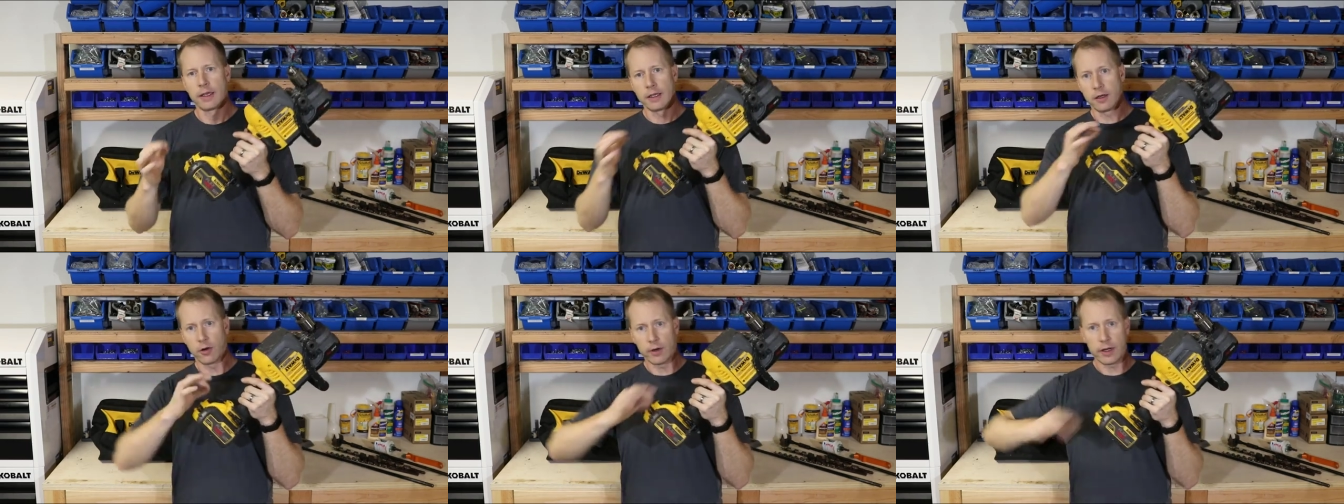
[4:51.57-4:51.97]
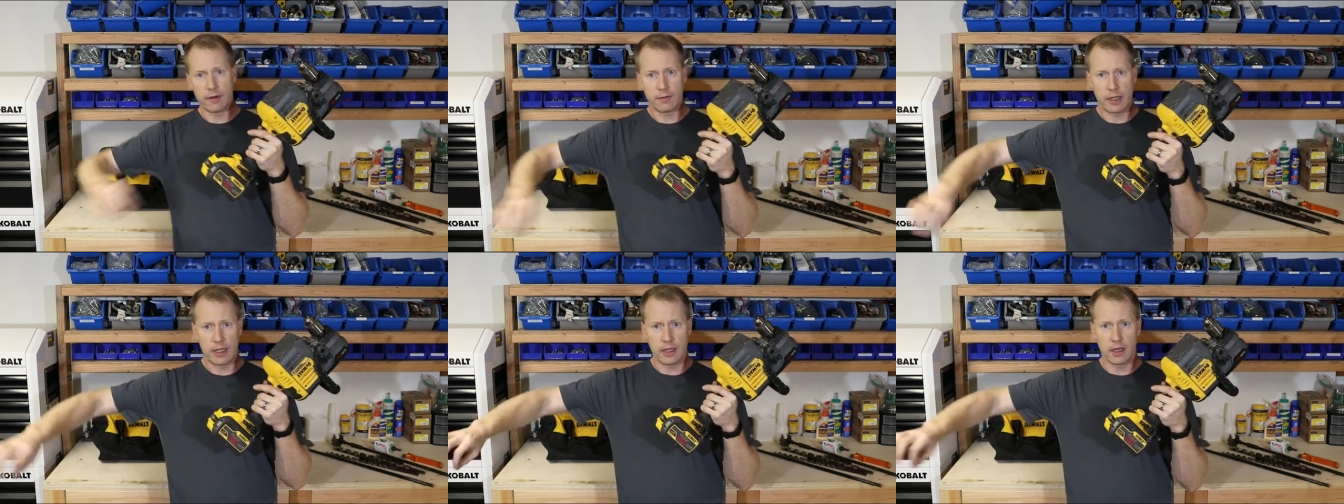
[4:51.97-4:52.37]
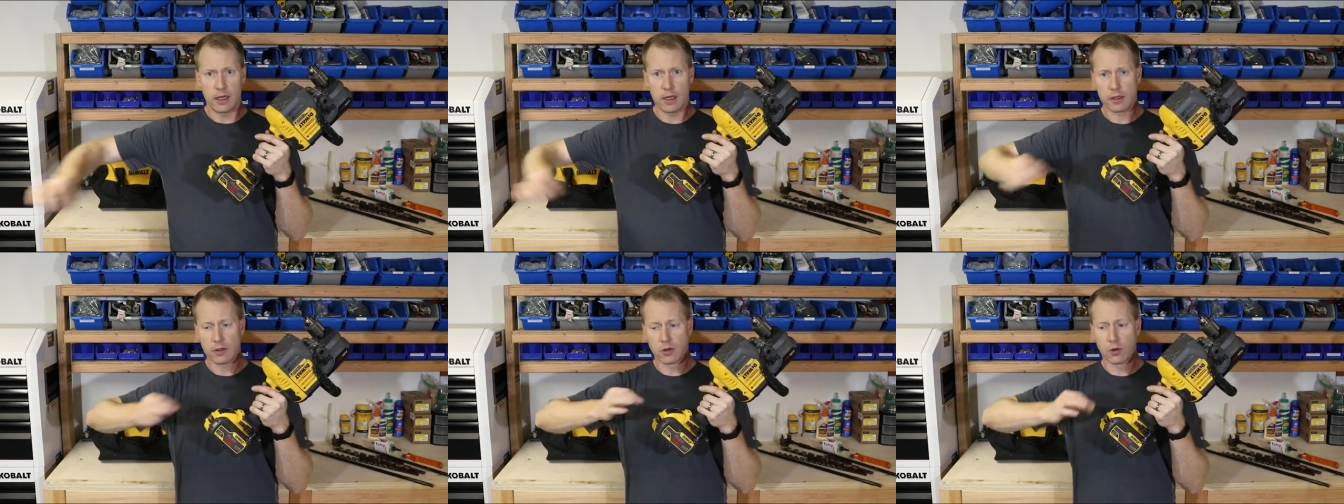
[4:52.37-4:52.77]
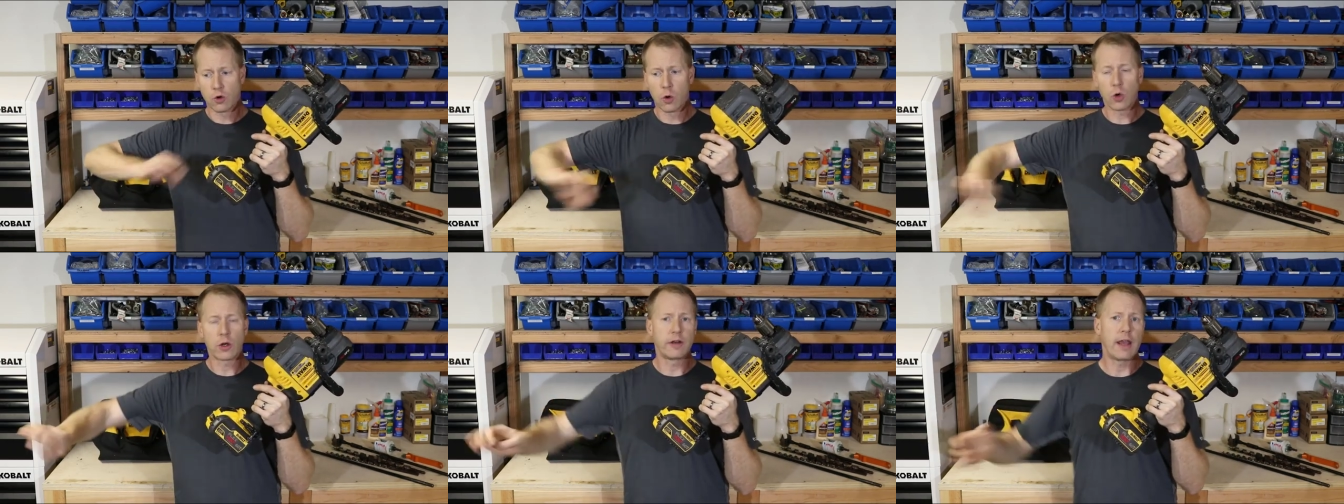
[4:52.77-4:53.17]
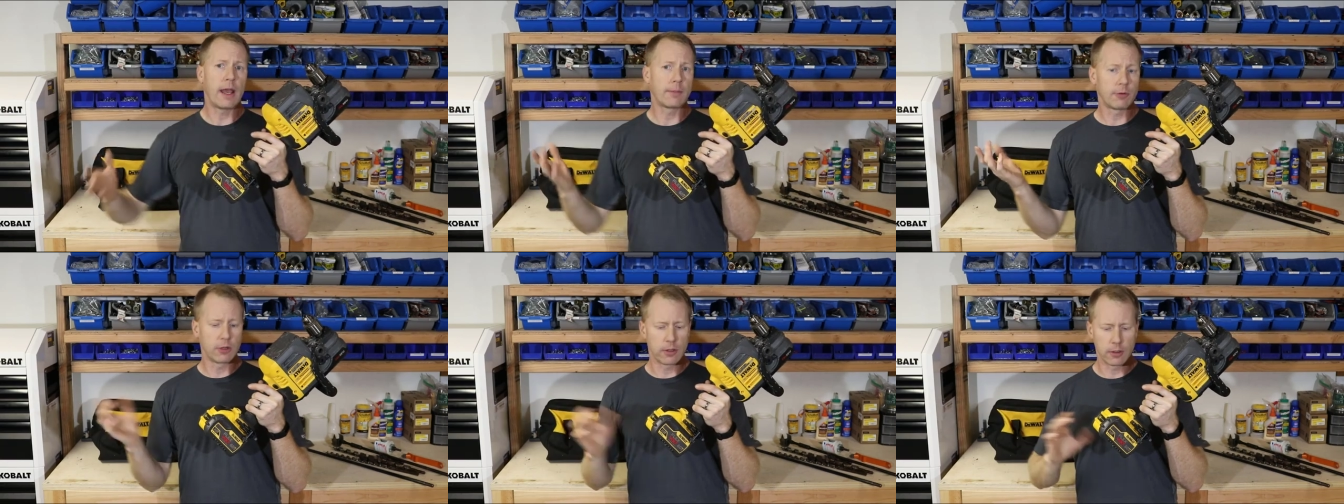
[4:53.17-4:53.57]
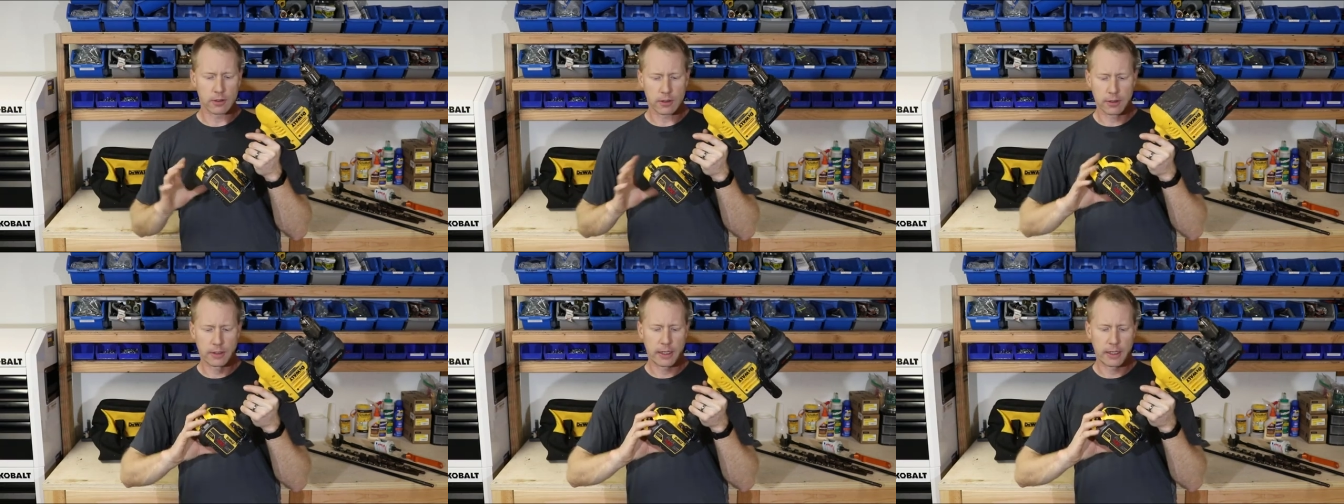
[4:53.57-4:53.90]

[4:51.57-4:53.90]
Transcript: you don't have a cord adapter to